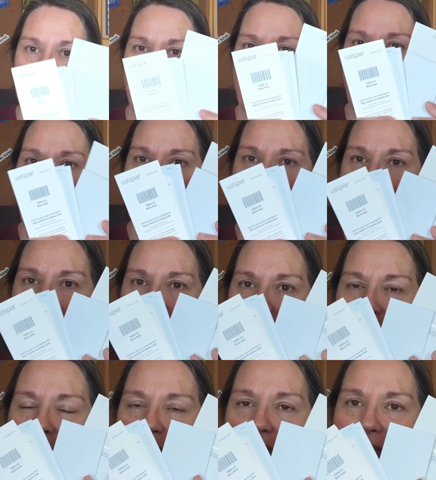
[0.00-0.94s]
And the ones that
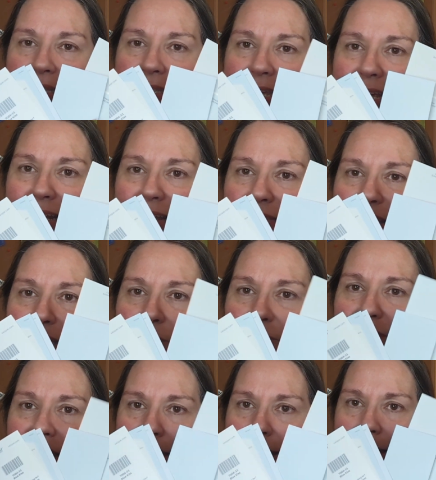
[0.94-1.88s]
you've just seen in this
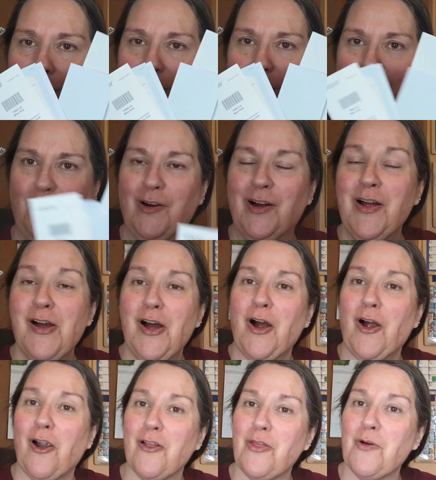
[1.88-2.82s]
video
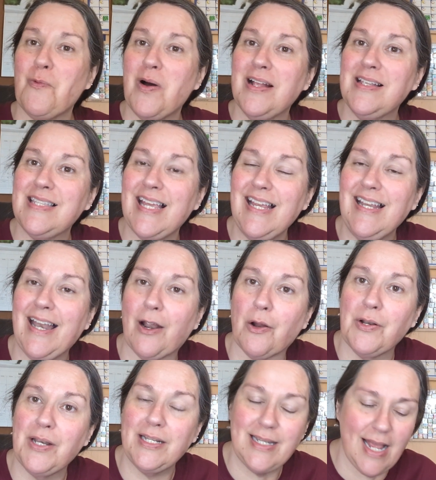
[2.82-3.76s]
are the ones he
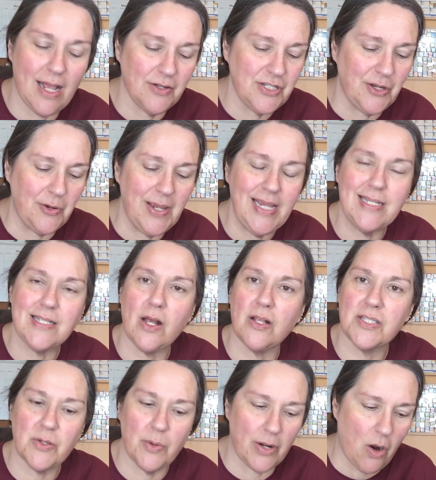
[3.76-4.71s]
narrowed it down to. He's
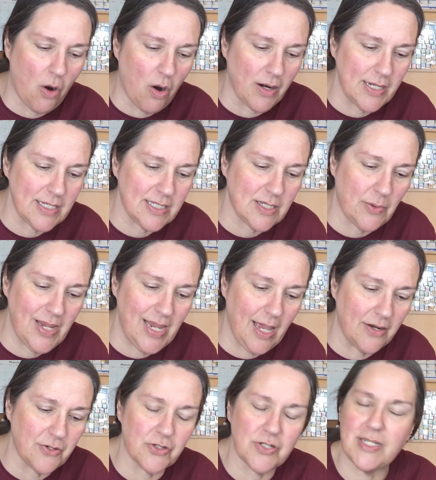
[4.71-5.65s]
also an artist, so he
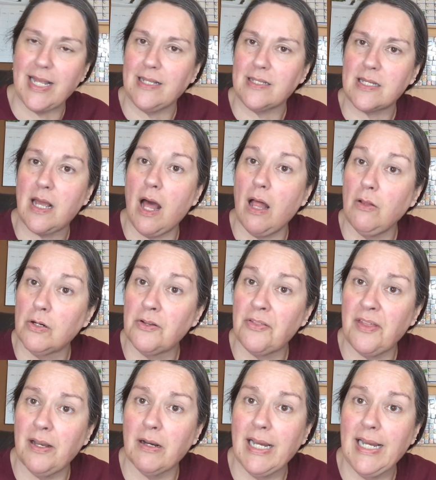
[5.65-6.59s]
understands color
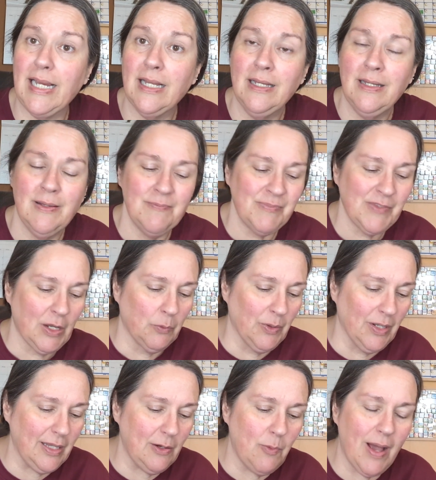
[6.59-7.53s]
theory
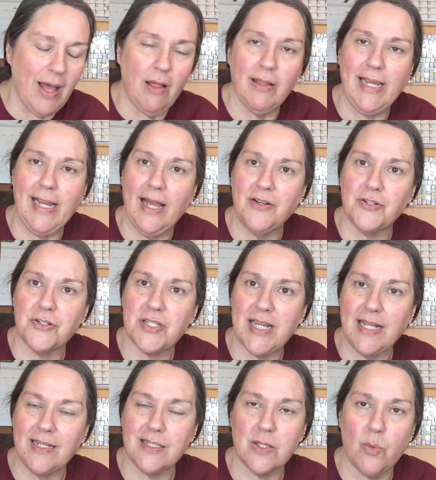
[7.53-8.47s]
really well. He
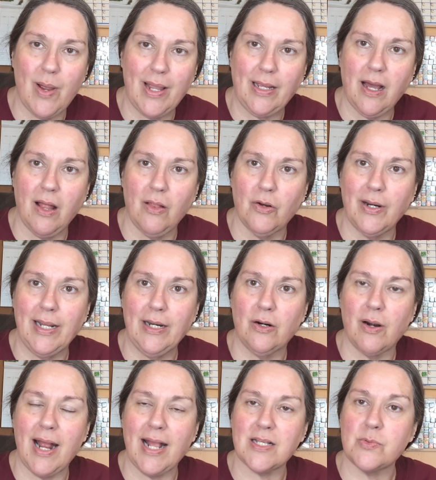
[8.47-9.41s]
understands the way color
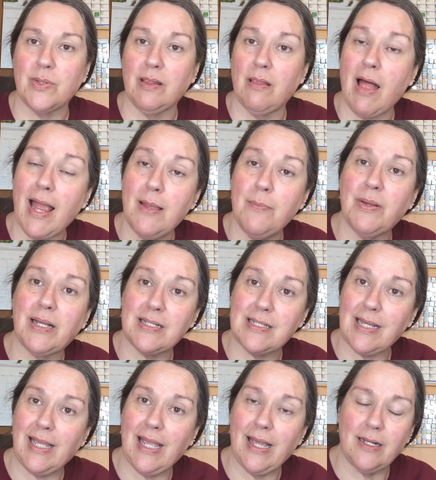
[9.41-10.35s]
interacts with light, because
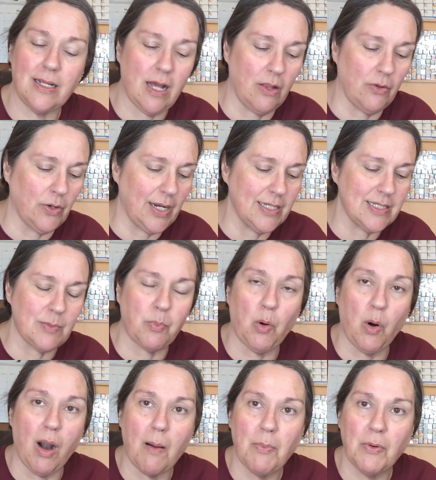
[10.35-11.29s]
again, color is a
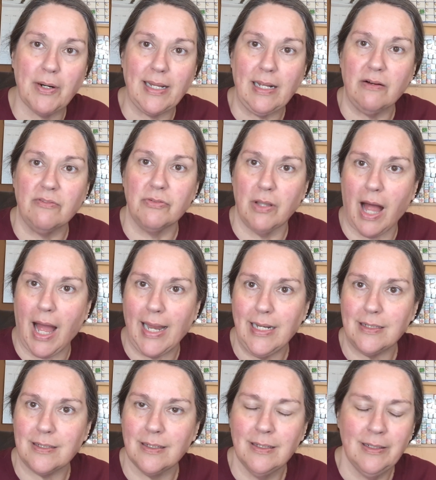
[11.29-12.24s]
property of light.